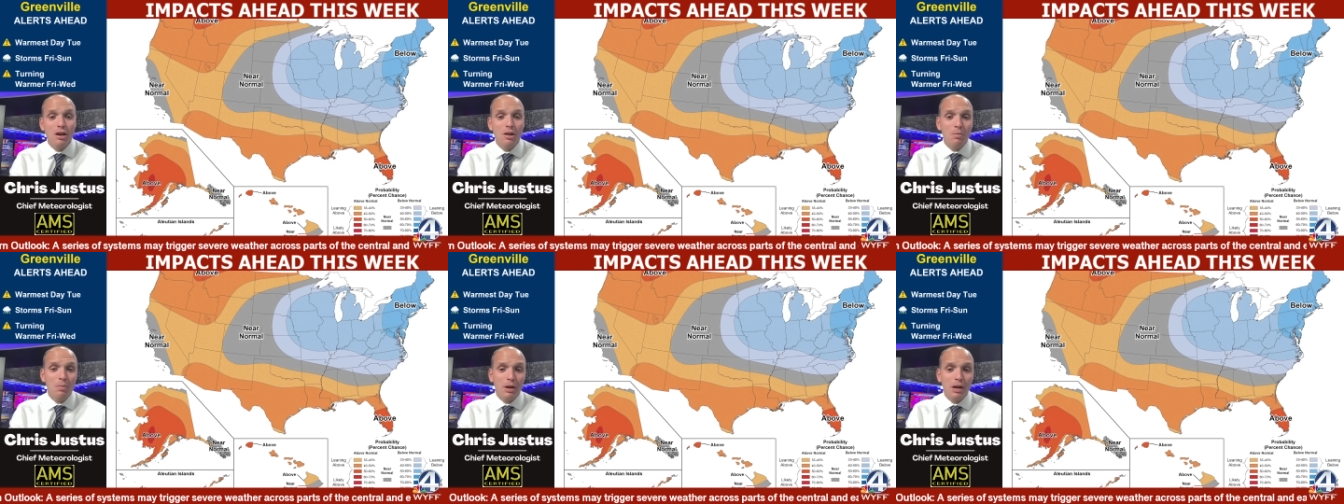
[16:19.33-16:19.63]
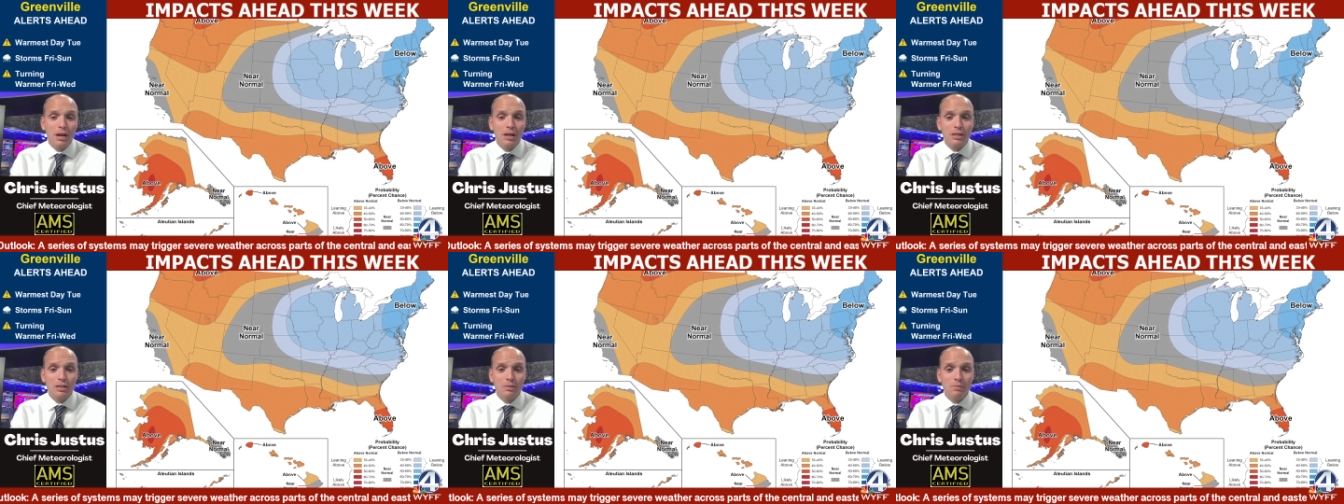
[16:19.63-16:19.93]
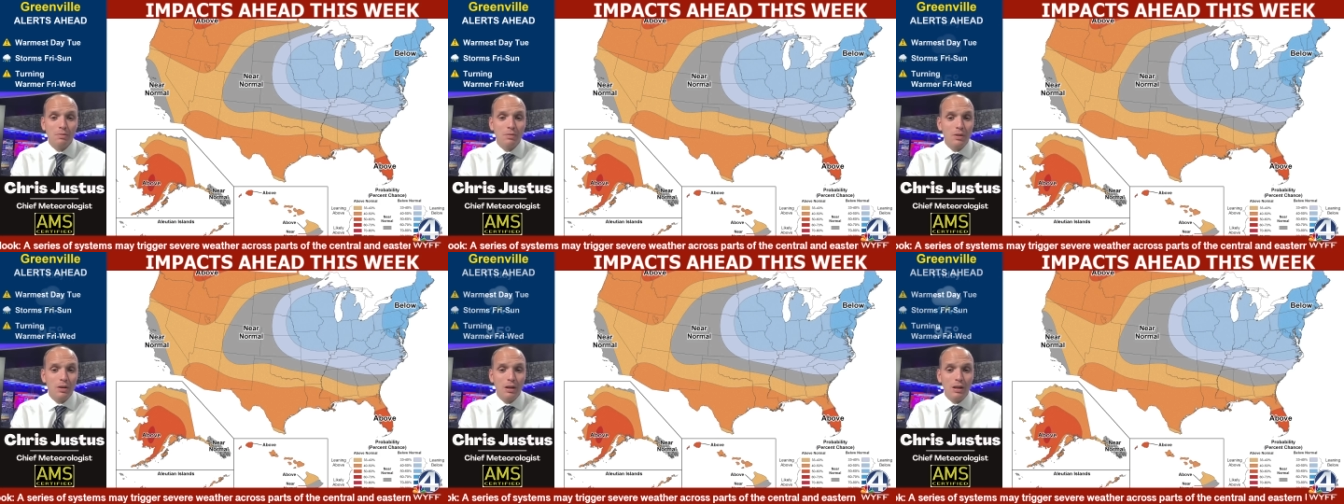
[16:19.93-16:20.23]
Because,
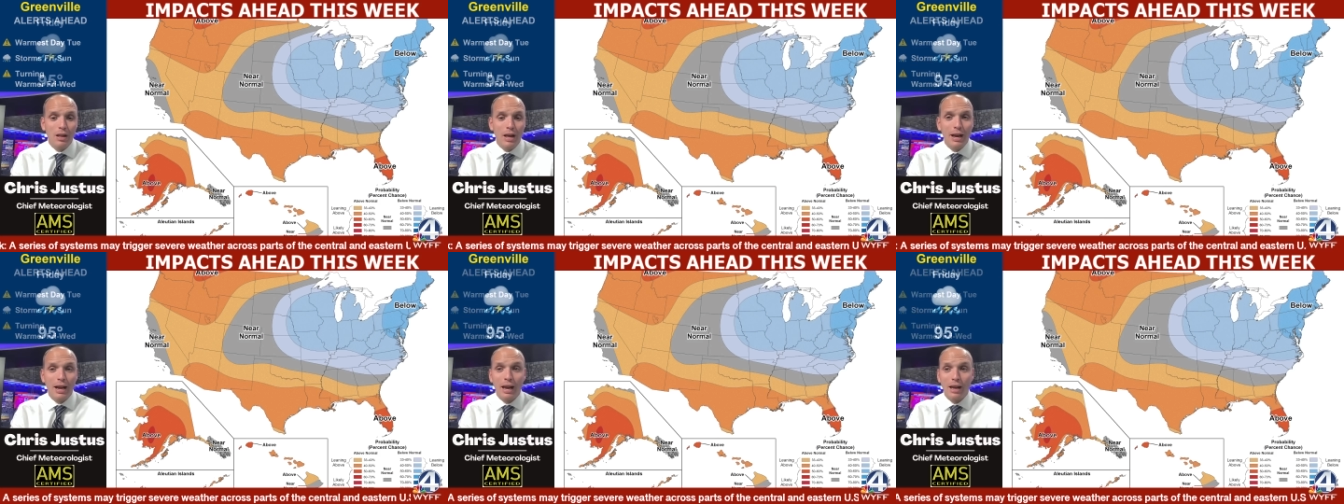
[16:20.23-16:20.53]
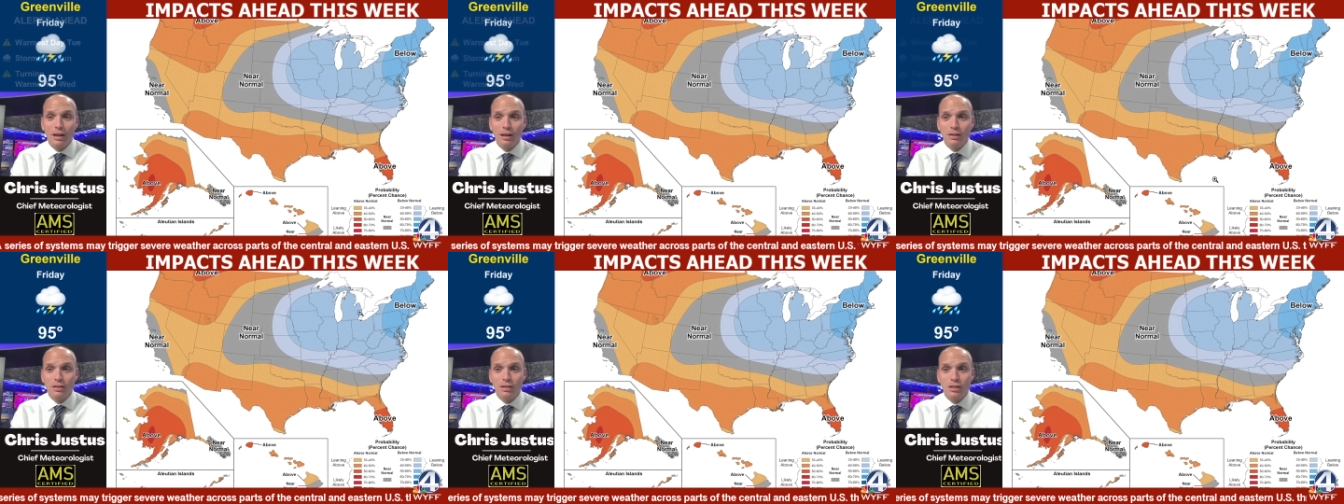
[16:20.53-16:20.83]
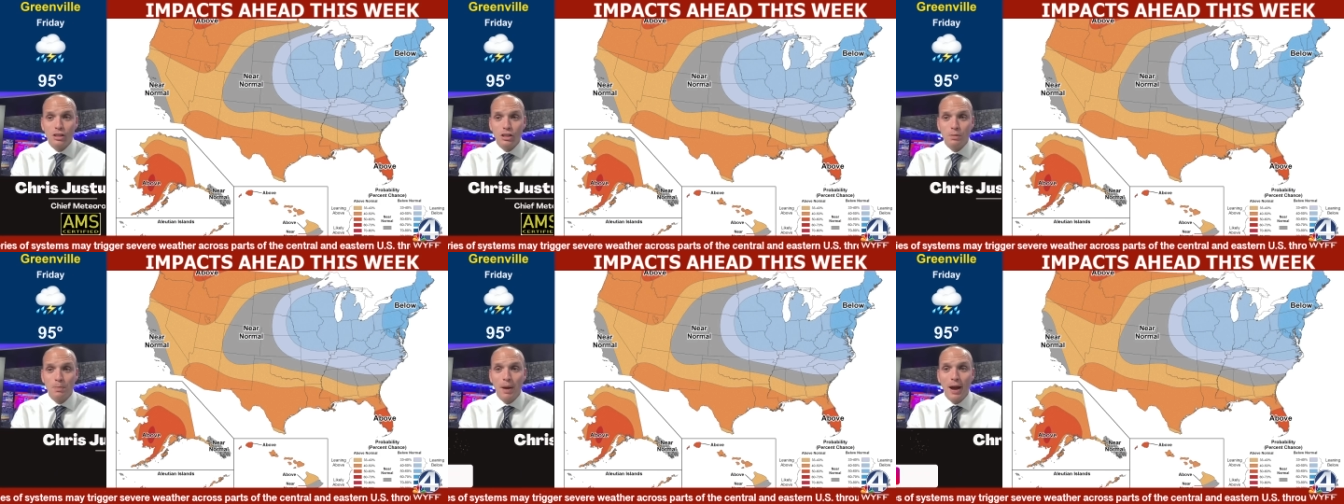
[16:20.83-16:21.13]
like I
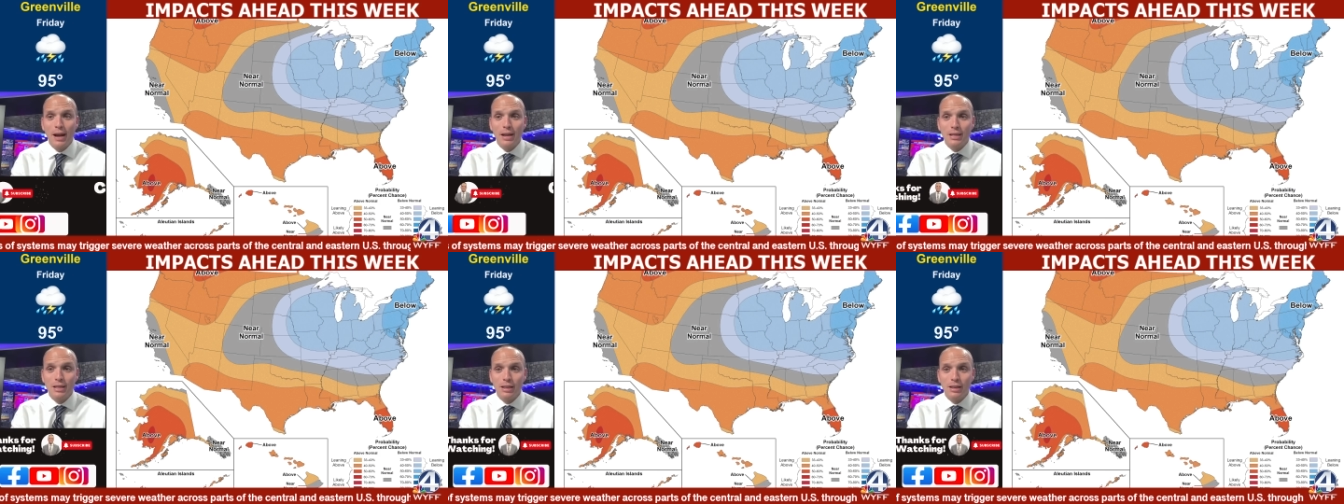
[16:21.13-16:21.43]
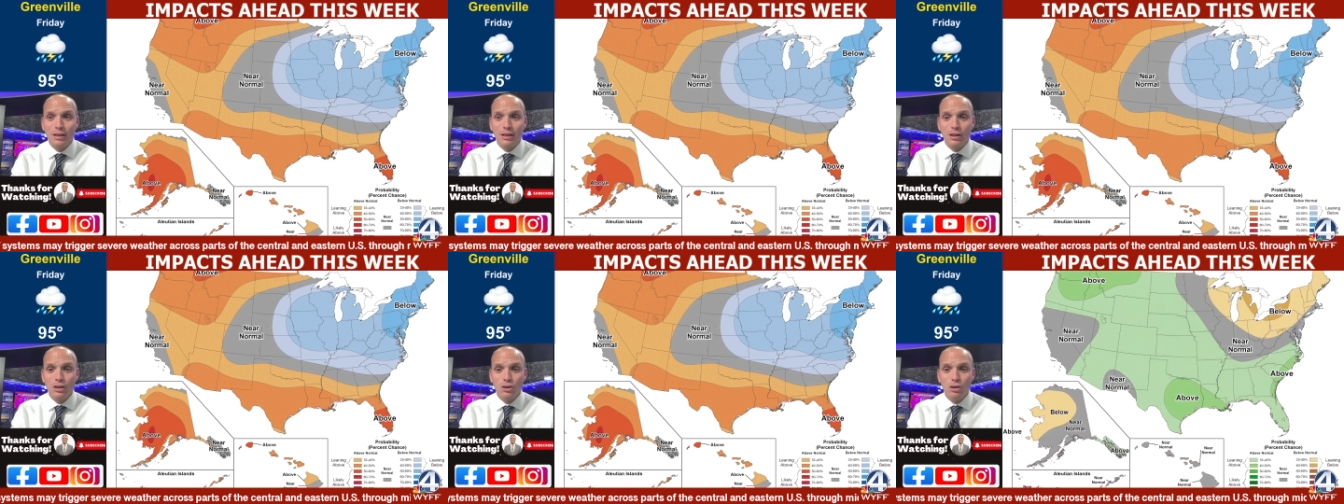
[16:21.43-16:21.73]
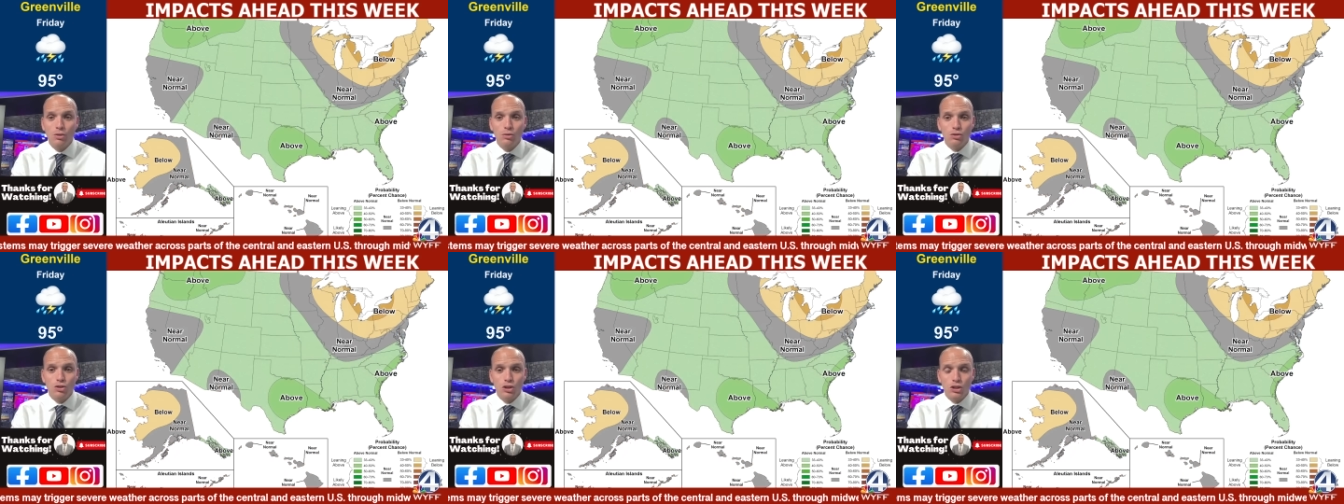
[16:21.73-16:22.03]
suspected, you
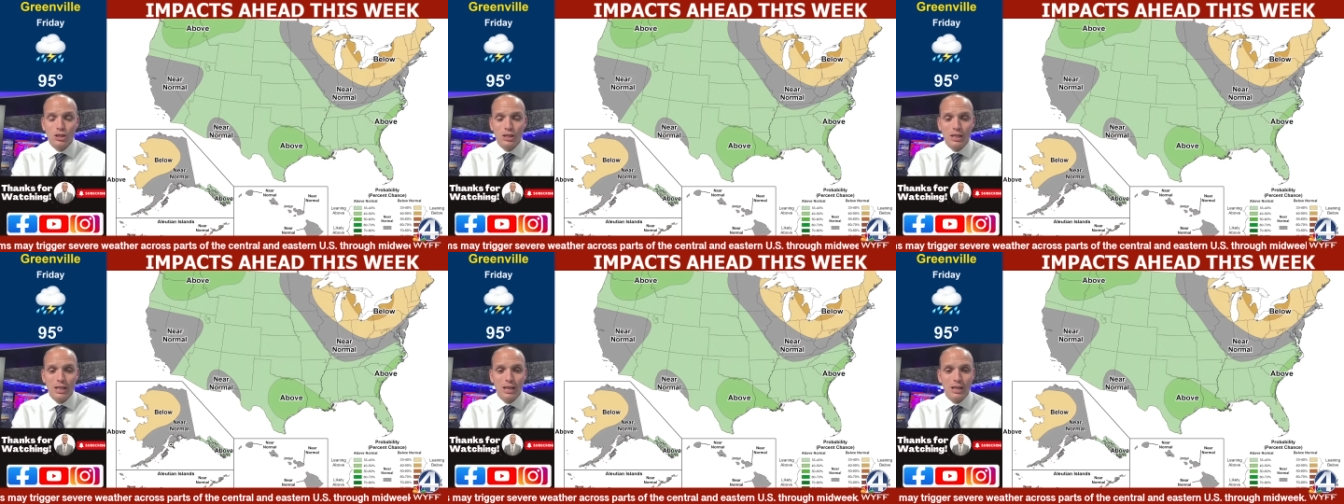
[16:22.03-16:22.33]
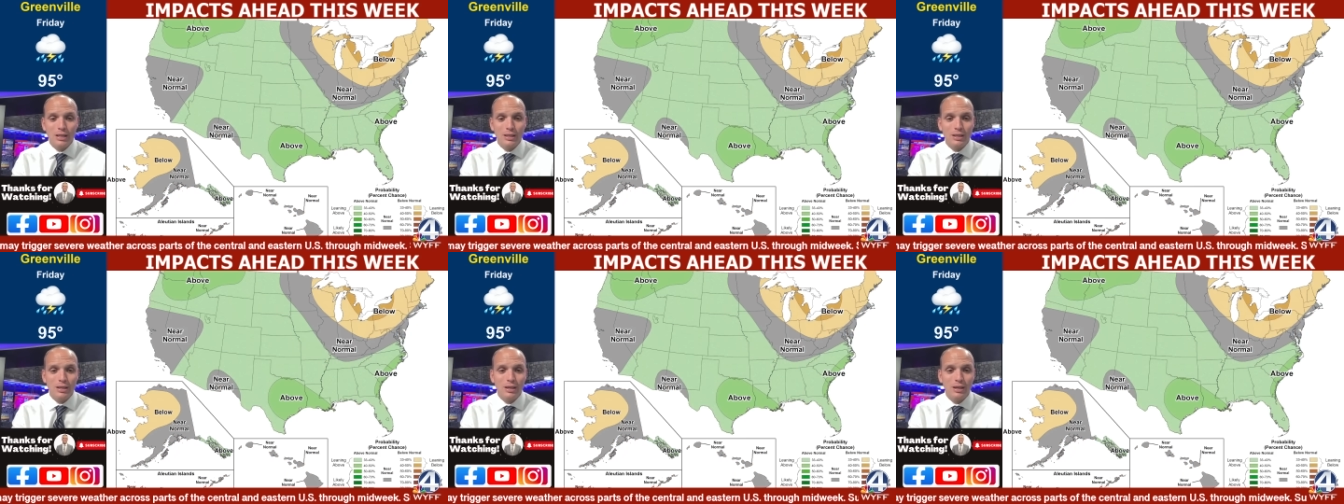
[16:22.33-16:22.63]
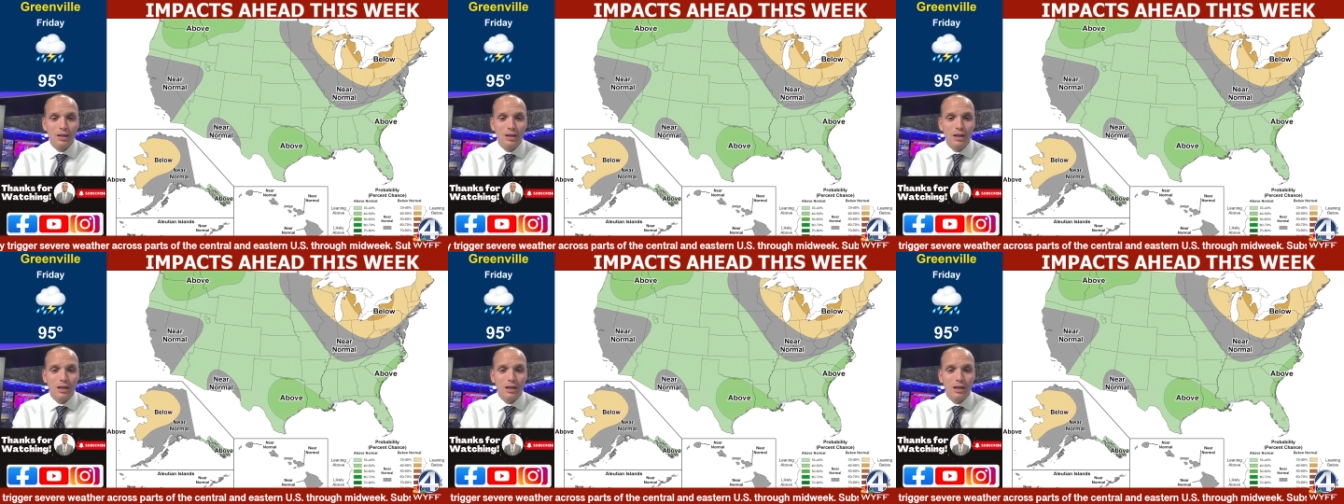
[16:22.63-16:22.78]
don't just get